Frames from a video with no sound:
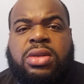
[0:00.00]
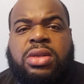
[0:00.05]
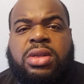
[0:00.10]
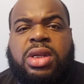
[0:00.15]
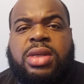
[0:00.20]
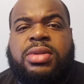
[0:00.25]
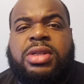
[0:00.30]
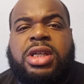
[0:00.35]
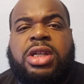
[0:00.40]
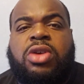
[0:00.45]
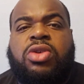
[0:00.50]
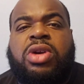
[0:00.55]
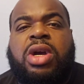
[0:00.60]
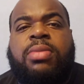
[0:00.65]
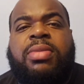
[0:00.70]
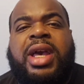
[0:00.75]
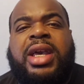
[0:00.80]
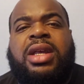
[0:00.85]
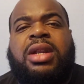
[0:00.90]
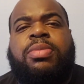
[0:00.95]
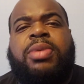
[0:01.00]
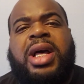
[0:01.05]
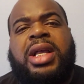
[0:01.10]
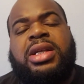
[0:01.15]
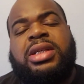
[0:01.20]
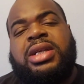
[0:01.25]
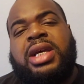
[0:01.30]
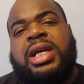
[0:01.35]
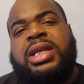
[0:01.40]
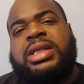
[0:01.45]
You know what I'm saying? Don't come back and
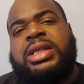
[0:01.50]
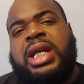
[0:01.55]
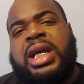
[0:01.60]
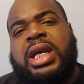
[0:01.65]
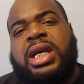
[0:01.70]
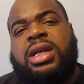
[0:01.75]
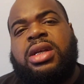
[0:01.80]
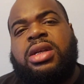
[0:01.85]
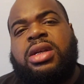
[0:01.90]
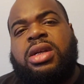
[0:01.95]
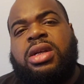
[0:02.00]
apologize. Nah.